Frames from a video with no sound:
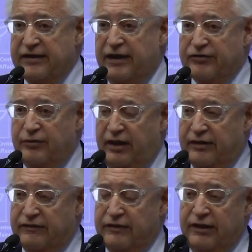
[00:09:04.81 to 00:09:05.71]
instead of
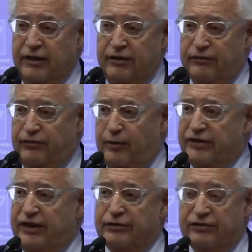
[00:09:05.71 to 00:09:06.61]
10,000 rockets. They're
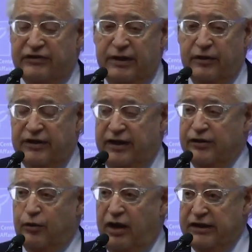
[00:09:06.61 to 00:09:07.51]
far more dangerous than they
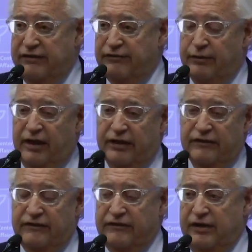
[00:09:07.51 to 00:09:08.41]
were then. The quality of their
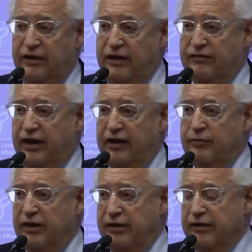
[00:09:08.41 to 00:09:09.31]
rockets
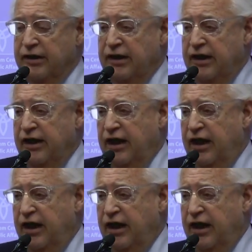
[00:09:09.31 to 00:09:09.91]
have gotten better.